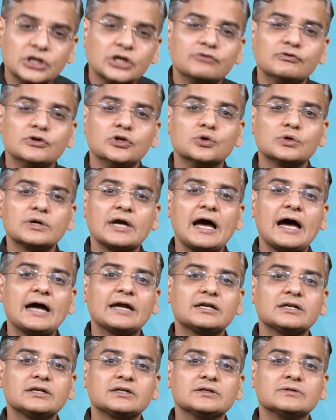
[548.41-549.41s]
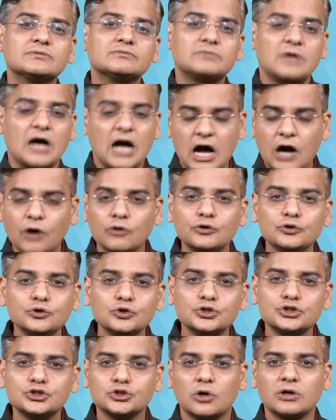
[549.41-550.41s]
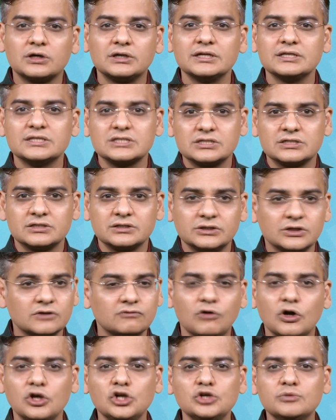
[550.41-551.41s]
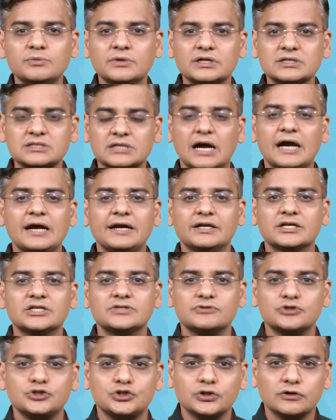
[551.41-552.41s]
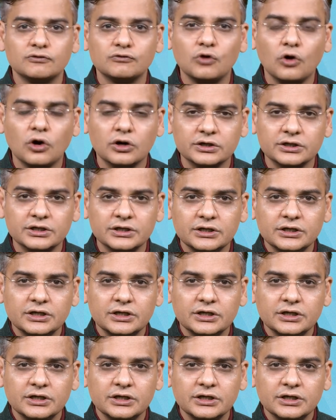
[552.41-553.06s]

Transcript: we look at how do you shortlist the voluminous ideas which you have got